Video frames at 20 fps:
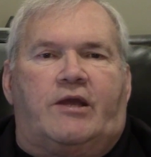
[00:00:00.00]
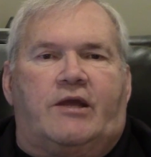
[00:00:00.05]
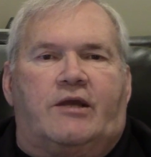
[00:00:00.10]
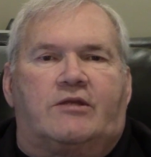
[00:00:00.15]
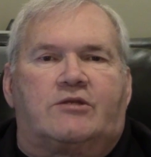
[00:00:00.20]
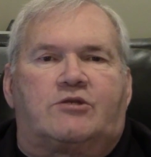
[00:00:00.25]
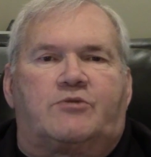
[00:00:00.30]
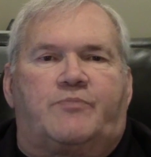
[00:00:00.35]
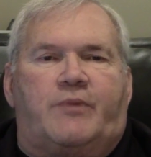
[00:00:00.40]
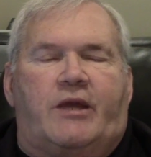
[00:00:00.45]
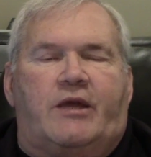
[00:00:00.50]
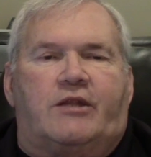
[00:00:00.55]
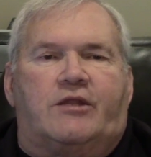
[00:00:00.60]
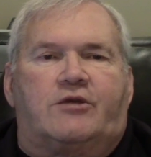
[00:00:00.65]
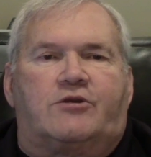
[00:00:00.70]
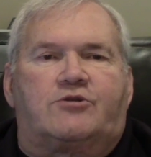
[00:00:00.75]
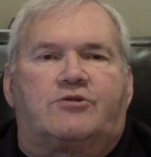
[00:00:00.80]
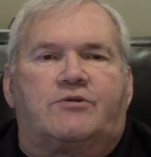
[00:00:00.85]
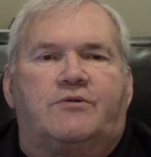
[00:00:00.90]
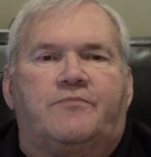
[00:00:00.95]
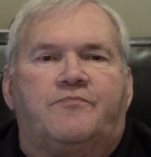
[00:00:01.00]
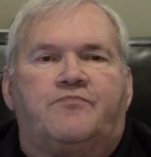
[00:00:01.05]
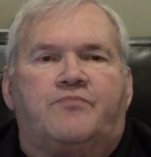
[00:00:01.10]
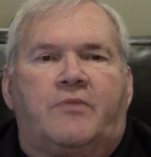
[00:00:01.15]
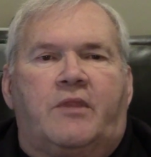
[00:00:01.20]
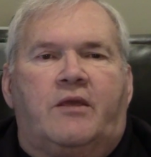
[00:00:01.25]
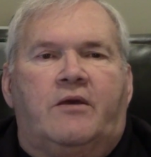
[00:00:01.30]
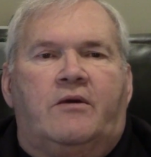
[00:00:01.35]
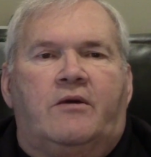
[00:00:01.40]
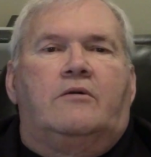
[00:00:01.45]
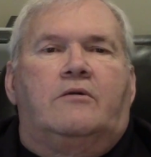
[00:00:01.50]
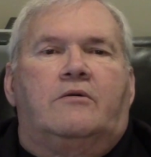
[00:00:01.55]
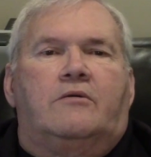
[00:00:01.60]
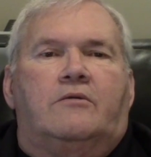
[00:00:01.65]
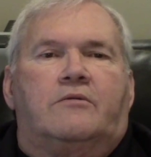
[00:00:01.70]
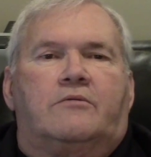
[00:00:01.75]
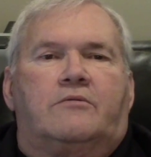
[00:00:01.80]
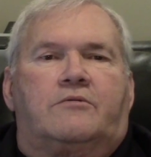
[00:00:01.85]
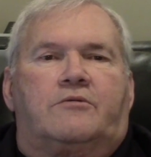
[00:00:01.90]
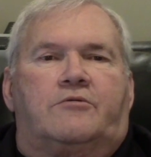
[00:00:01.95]
and Spanish.
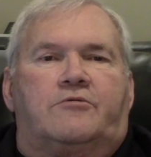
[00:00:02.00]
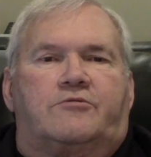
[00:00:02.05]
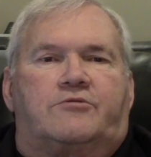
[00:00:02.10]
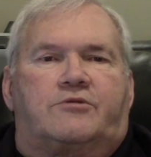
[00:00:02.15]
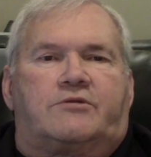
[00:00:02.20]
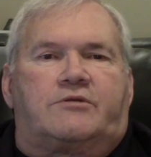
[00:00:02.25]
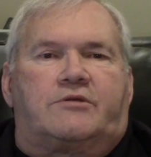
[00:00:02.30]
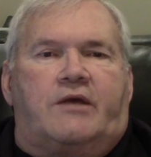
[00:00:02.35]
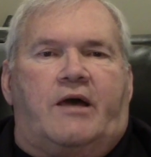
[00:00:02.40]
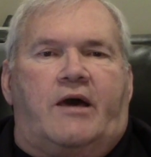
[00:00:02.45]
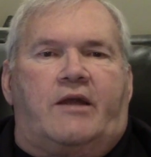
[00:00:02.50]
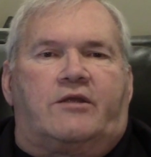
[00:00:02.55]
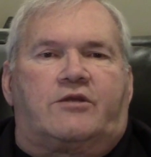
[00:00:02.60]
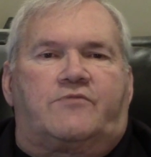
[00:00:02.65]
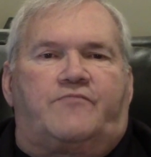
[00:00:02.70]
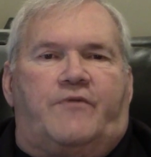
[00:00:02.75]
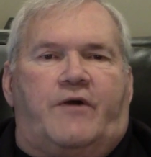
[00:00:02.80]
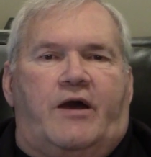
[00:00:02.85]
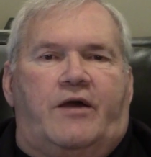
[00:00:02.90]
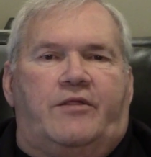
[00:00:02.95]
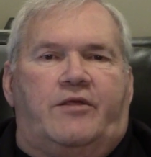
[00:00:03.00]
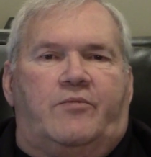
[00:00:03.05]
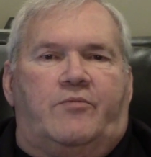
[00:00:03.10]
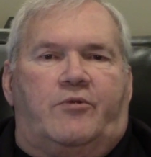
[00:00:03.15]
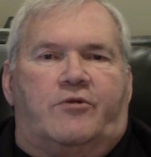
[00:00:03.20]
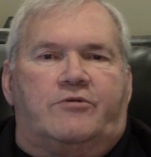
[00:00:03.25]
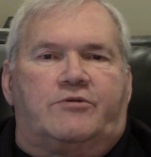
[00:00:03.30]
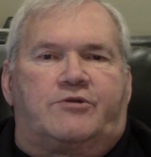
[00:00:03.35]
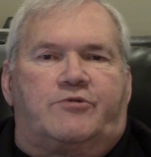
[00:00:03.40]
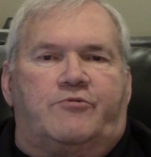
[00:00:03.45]
To satisfy the emergency